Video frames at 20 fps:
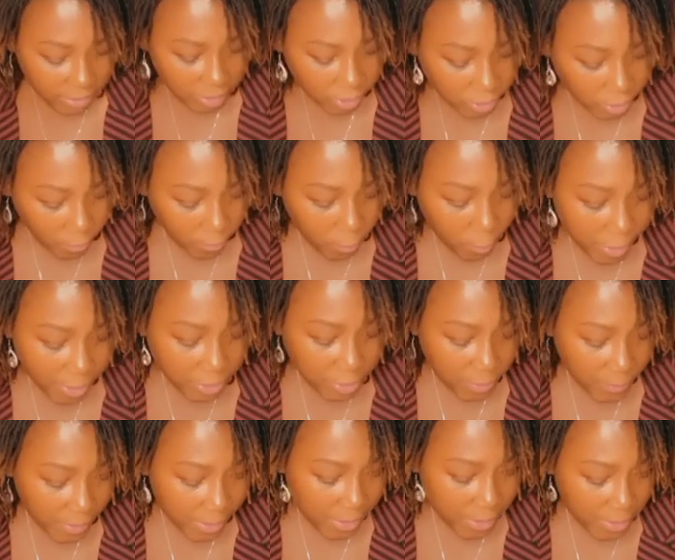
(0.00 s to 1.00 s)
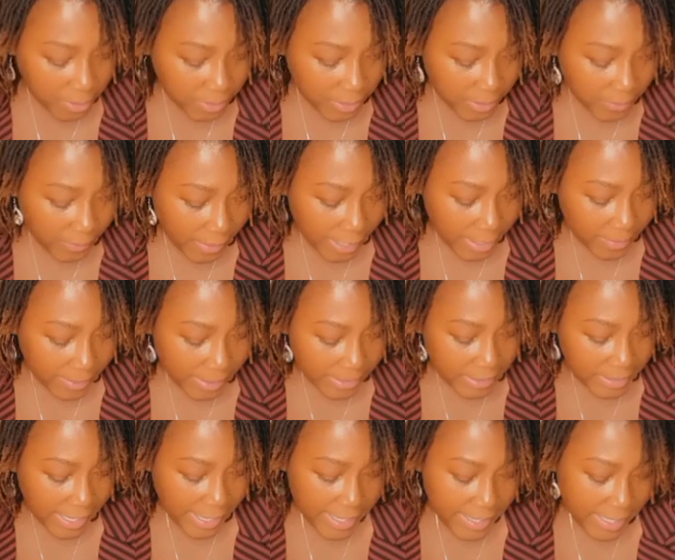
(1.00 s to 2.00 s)
so 42 videos divided by
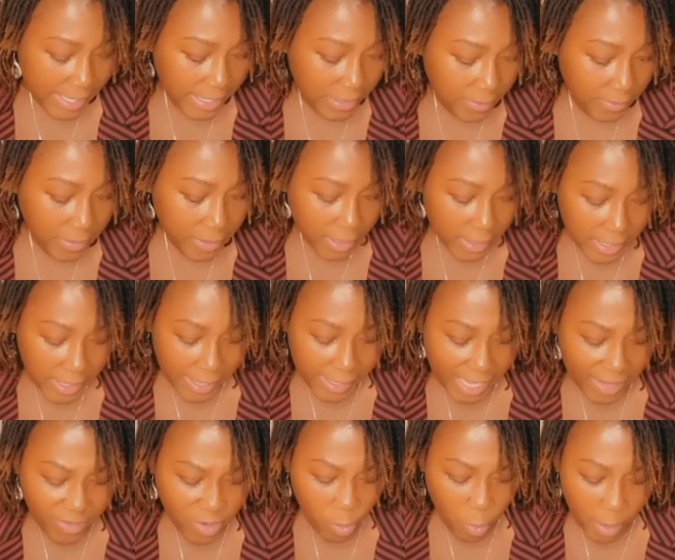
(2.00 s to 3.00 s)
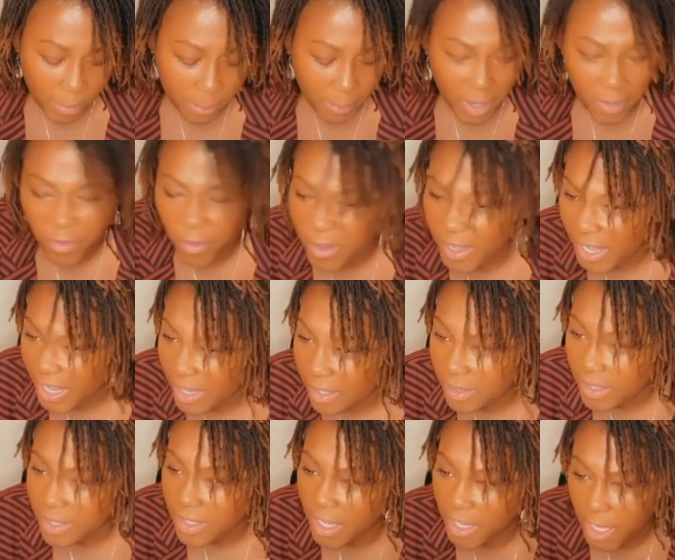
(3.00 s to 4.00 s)
10 days of studying. I gave you one buffer day,
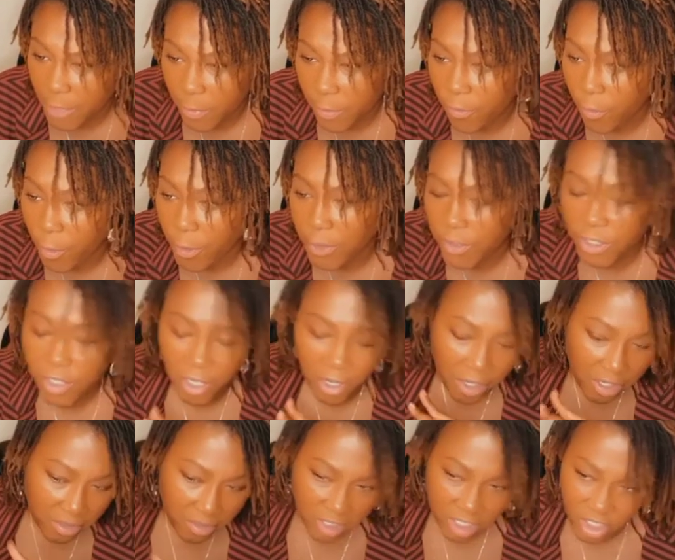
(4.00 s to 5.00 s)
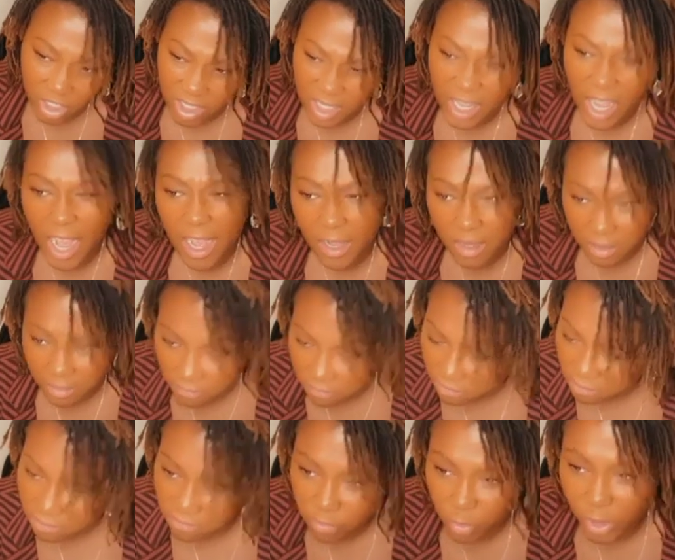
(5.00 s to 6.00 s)
the Sunday before you start, to just kind of
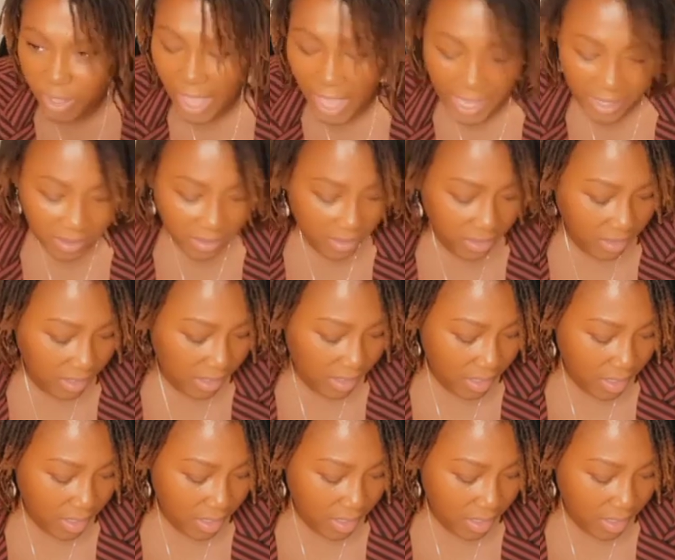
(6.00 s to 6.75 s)
relax.